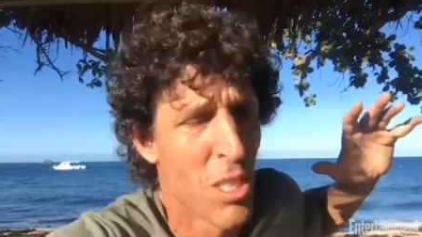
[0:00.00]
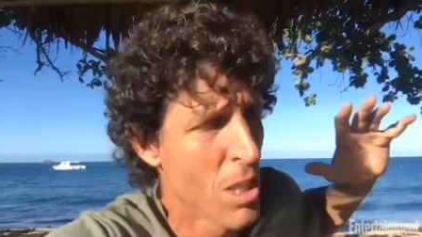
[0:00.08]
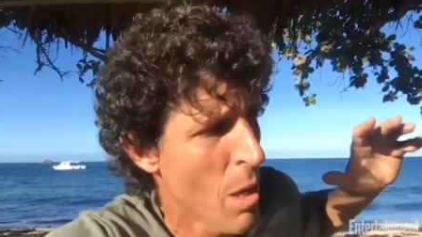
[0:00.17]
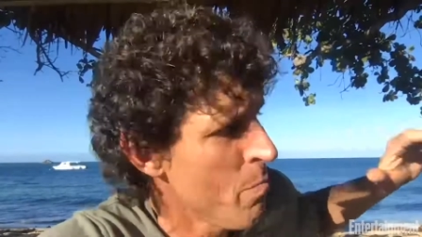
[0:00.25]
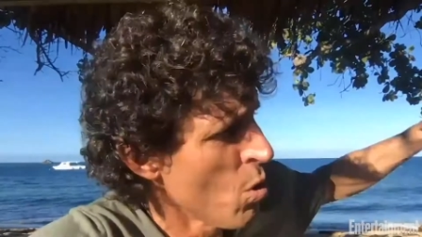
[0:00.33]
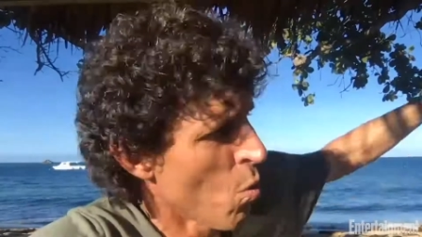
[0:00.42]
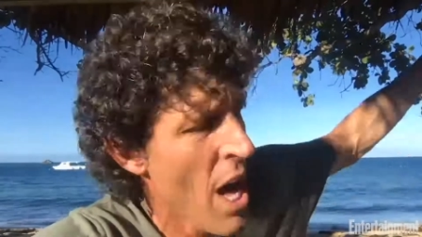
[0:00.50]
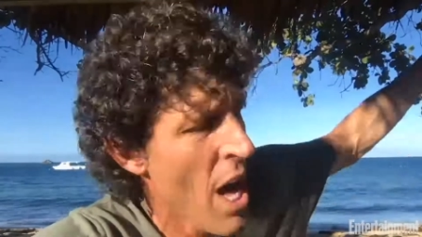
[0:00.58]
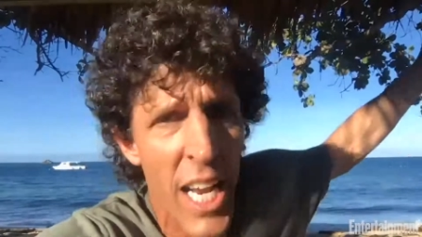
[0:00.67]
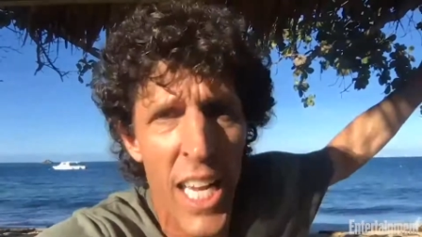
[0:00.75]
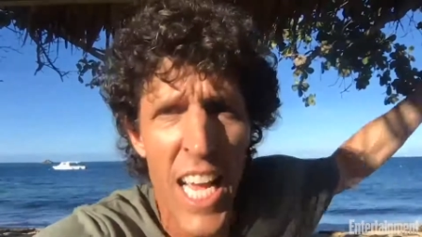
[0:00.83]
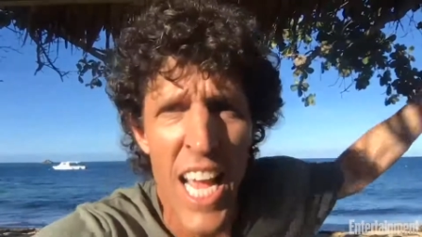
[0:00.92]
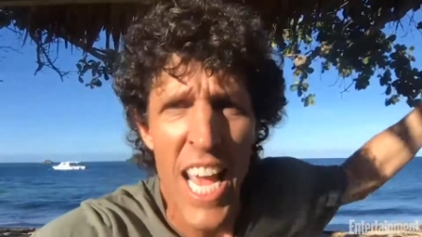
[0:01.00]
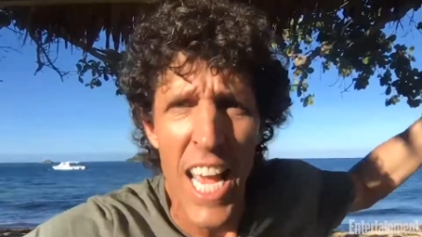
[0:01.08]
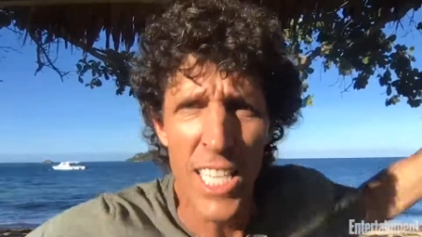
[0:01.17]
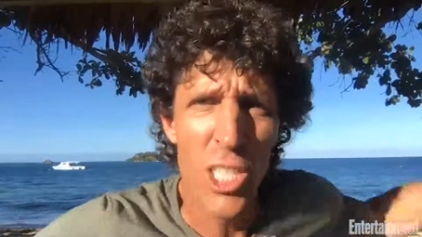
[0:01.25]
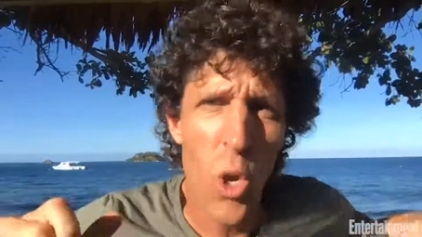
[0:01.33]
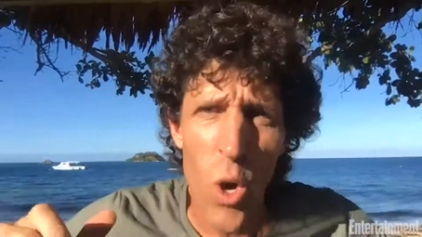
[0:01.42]
Tibuana
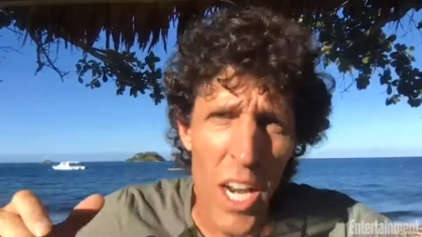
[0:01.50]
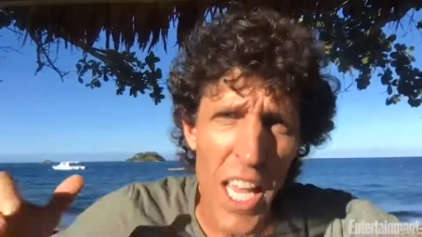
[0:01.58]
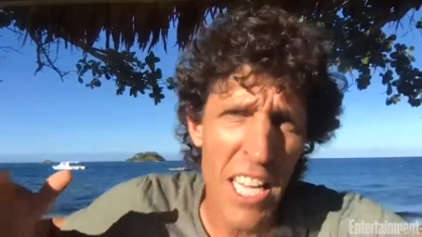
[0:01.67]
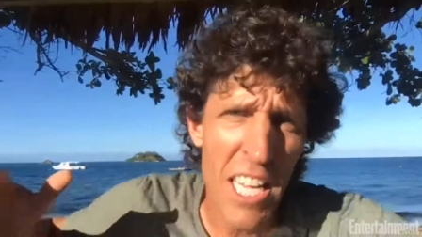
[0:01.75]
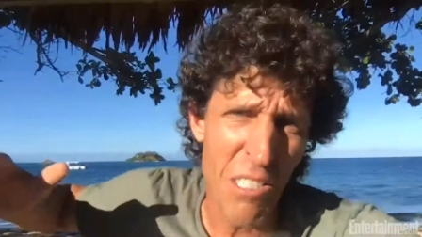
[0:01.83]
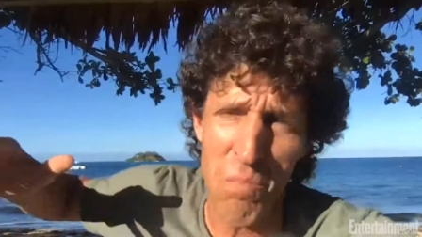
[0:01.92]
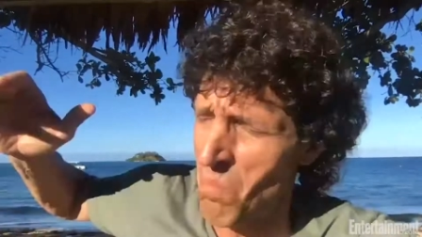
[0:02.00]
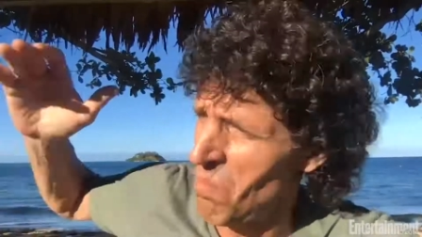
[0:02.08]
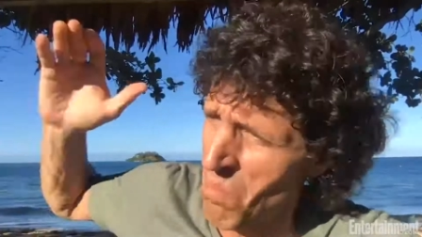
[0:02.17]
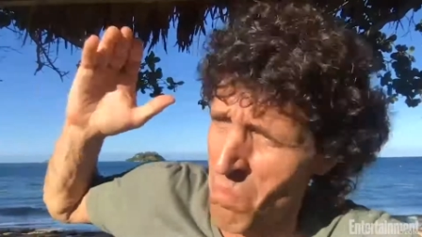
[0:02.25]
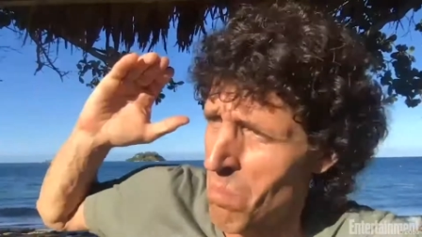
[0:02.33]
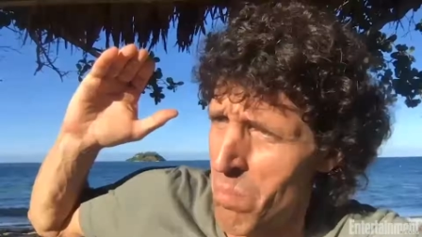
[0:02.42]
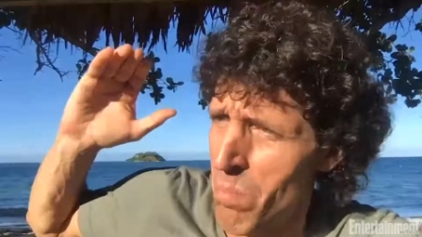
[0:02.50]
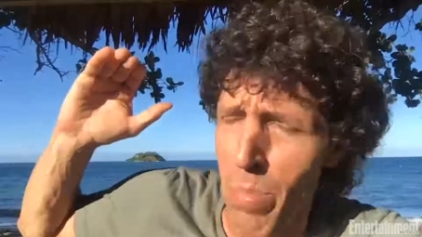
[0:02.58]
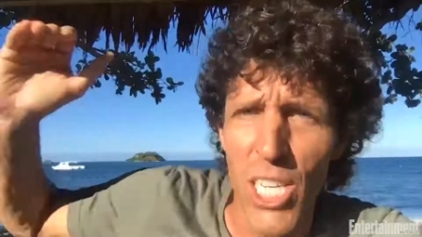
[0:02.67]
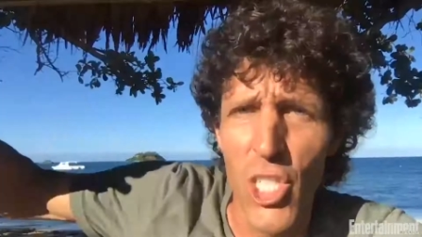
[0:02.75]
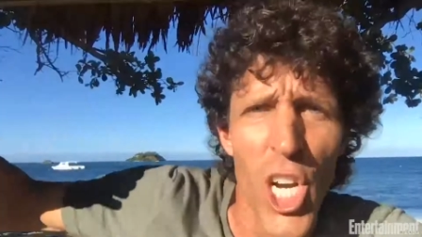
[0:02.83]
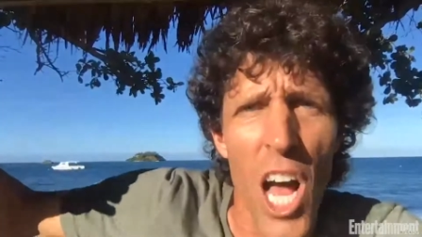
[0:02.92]
is going against
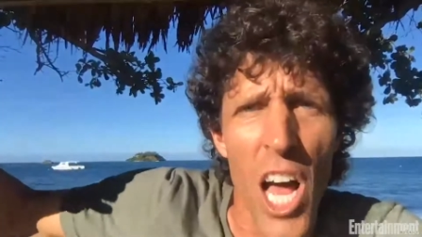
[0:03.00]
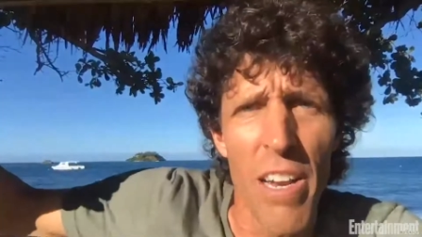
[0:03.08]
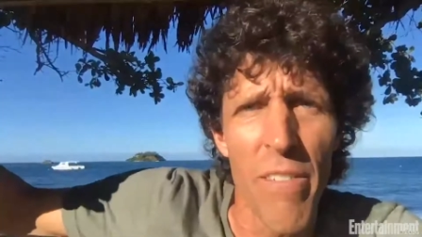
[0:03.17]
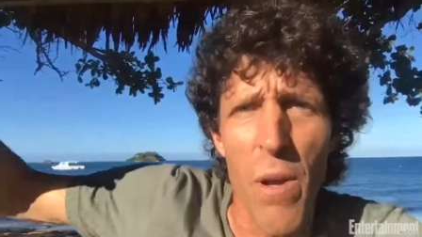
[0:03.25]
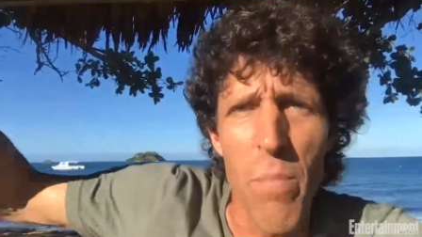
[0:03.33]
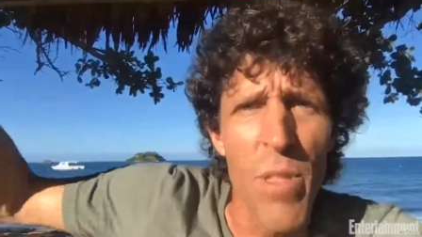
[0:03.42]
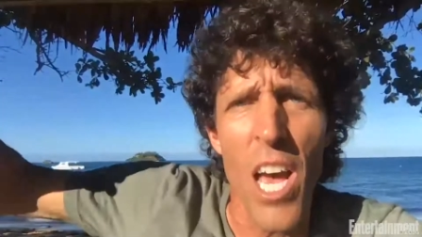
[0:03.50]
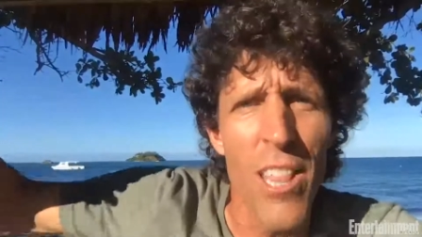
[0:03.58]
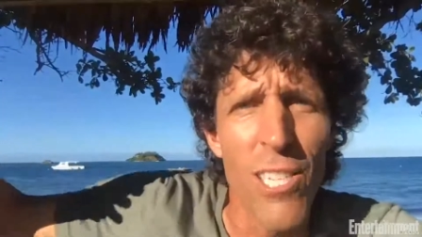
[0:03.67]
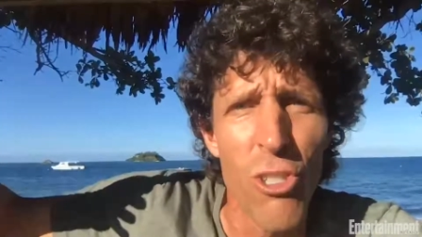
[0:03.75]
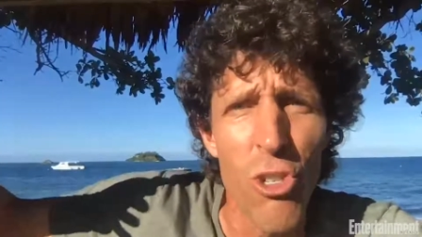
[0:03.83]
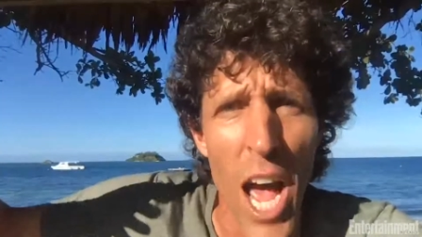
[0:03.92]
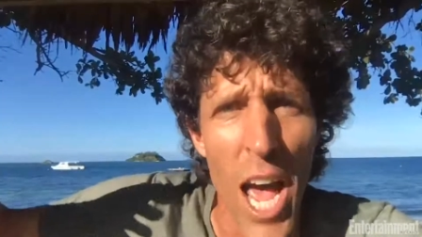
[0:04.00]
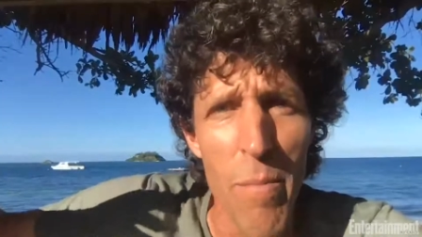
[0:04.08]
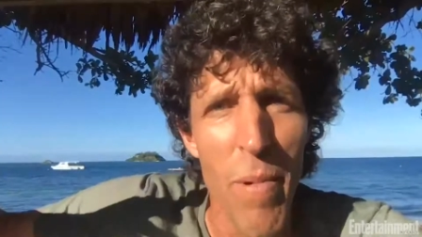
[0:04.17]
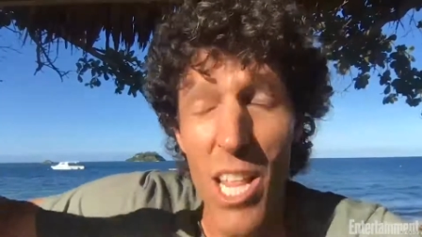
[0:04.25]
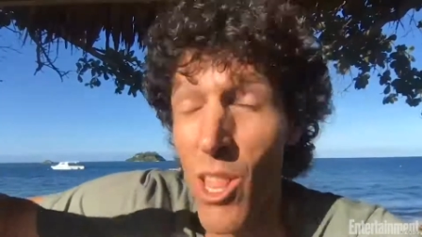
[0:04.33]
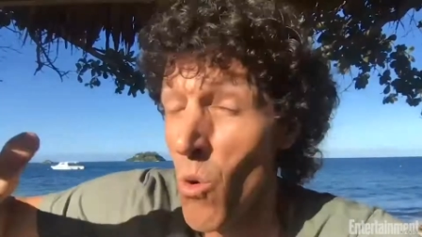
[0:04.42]
Big John from the other tribe,
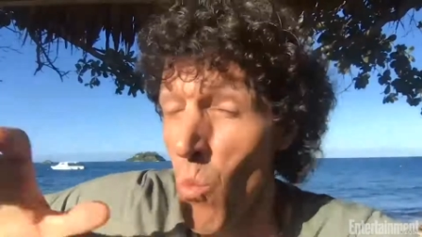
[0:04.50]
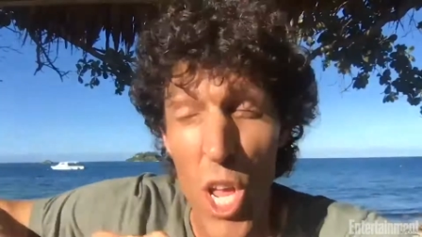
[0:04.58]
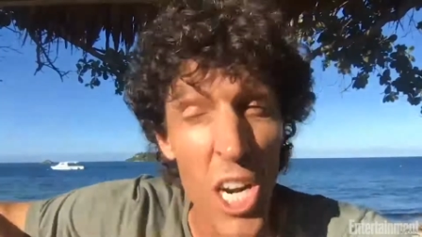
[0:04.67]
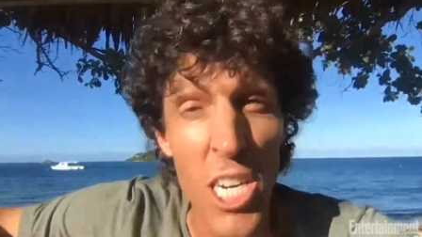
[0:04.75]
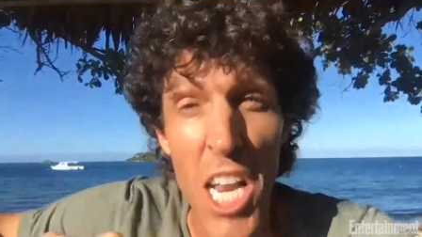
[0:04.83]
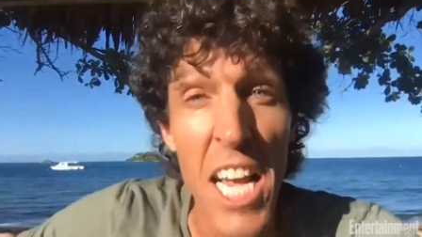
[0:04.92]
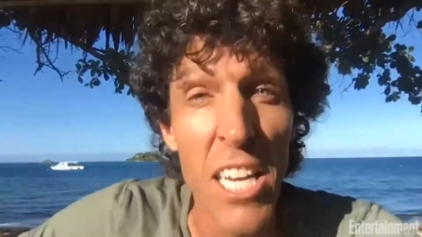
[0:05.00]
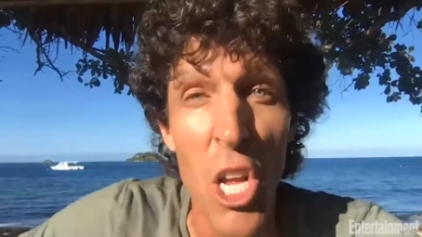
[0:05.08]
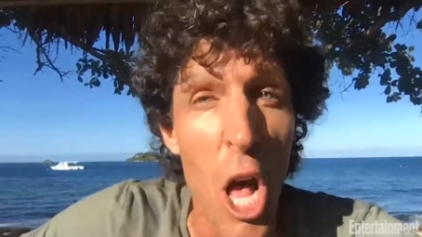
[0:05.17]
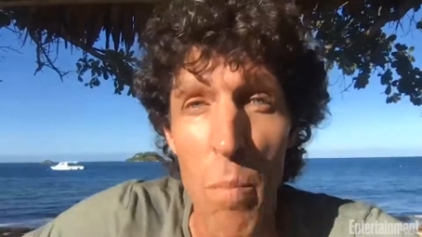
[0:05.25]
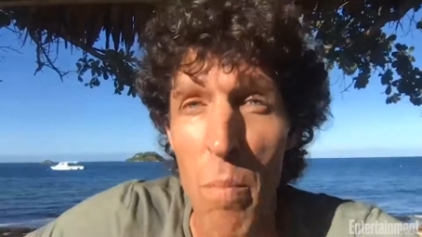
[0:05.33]
and the winner takes all.